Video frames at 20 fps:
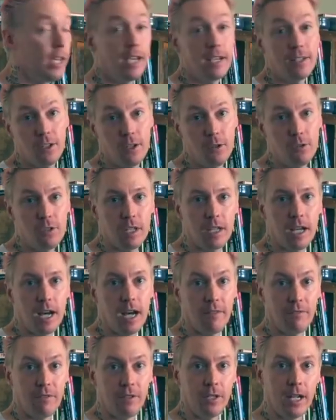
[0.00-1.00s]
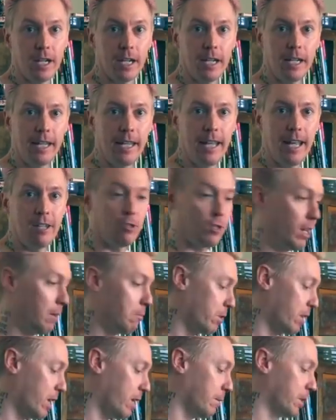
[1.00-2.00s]
Excuse the cough, you're not going to catch it, I
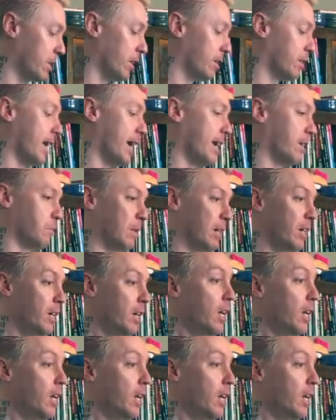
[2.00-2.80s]
promise, it's asthma.